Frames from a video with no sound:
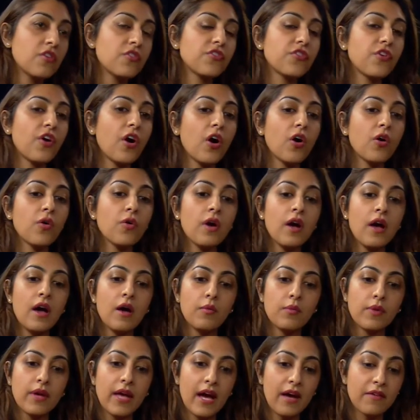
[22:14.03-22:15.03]
So
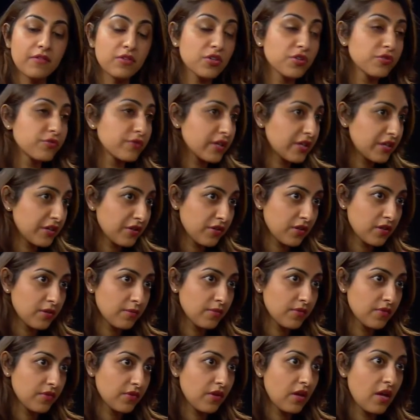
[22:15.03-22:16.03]
we have
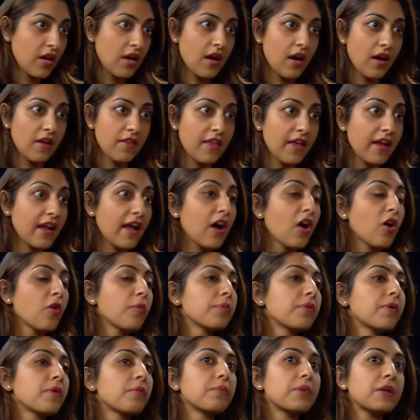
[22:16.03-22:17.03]
curriculums that
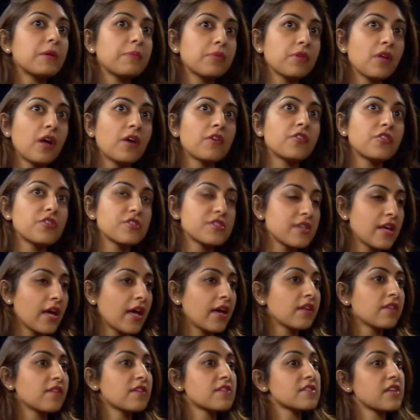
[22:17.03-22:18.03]
help people
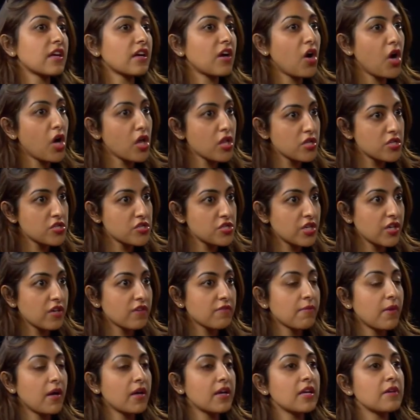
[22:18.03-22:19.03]
understand the psychology
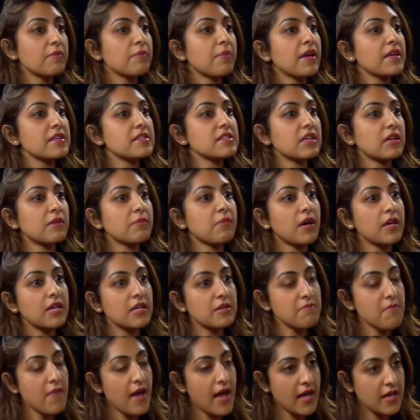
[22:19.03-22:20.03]
of money, basic
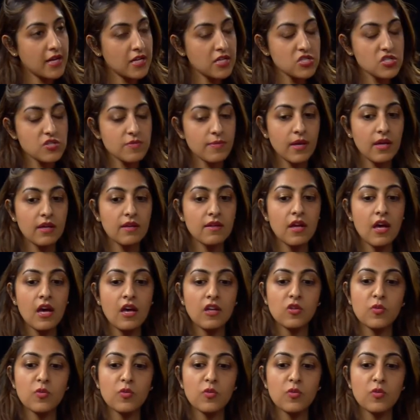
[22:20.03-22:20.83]
money management,